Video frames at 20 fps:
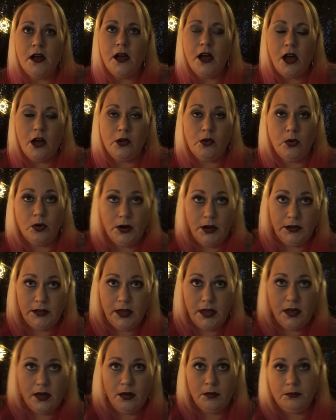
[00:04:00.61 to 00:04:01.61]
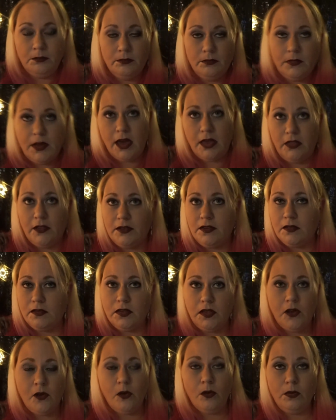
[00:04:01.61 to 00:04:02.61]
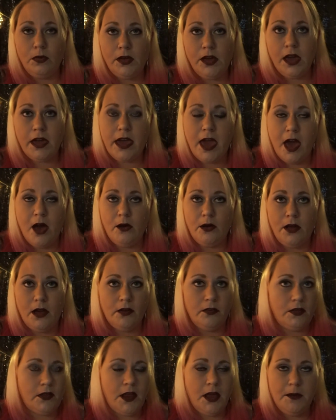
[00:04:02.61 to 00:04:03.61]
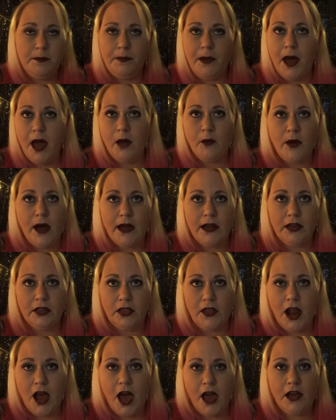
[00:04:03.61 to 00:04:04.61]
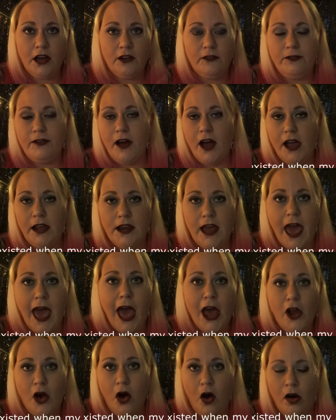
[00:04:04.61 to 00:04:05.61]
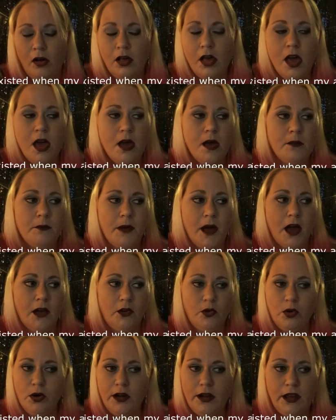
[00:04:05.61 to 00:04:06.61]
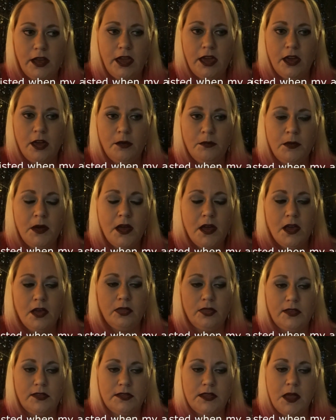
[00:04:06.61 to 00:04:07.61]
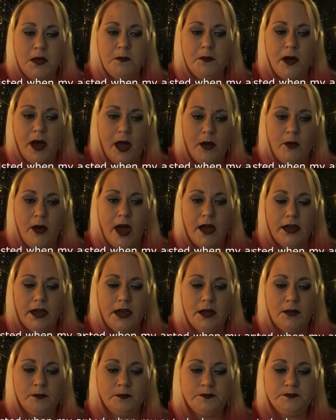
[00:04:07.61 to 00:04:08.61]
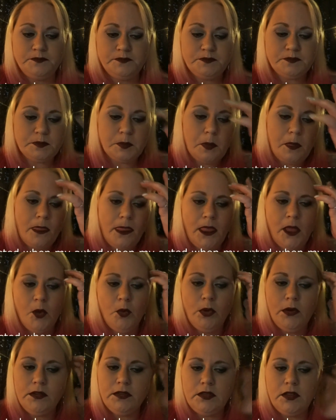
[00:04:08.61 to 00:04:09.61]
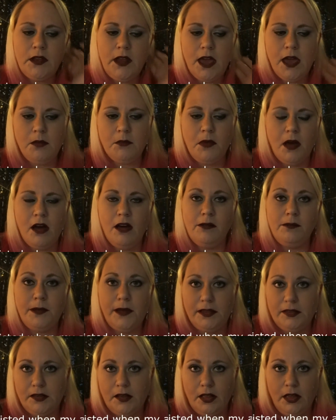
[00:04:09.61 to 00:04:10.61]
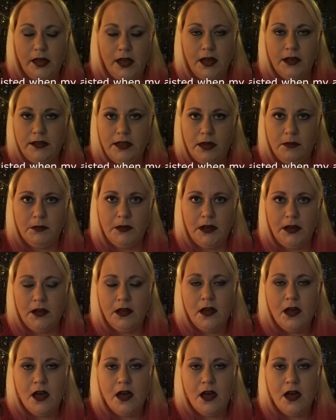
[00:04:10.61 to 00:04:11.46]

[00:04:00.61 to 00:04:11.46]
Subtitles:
according to him, and this is the only account of the name Piwacket that I could find at all. But according to him, this name Piwacket was the name of basically a demon.